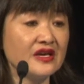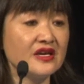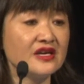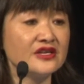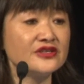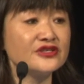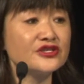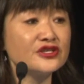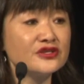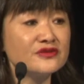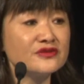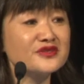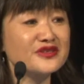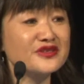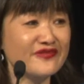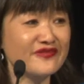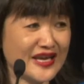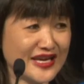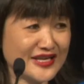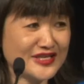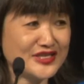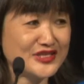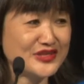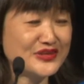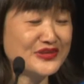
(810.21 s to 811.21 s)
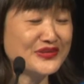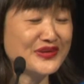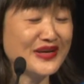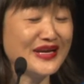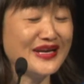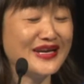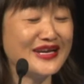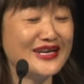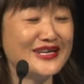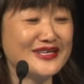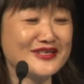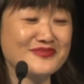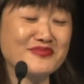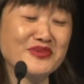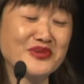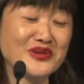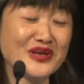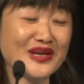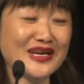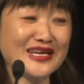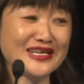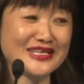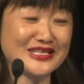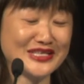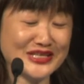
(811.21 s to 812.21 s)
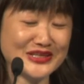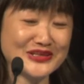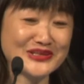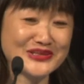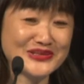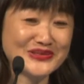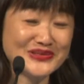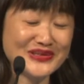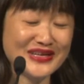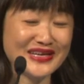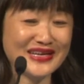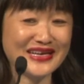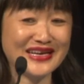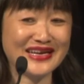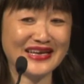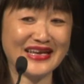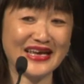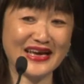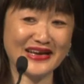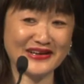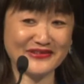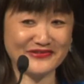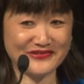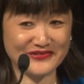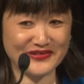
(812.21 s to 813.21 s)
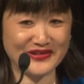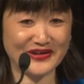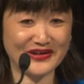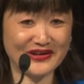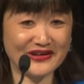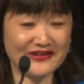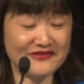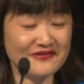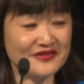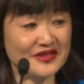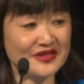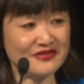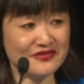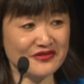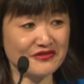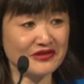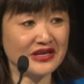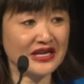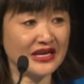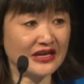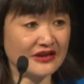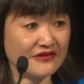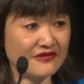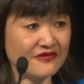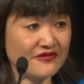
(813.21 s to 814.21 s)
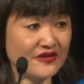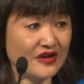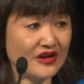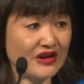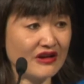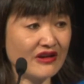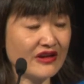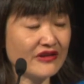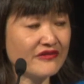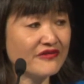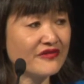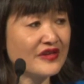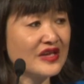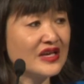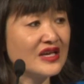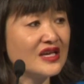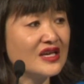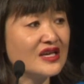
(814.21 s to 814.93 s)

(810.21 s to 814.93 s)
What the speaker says: In terms of actual, it's more like 2 out of 5 than 3 out of 5.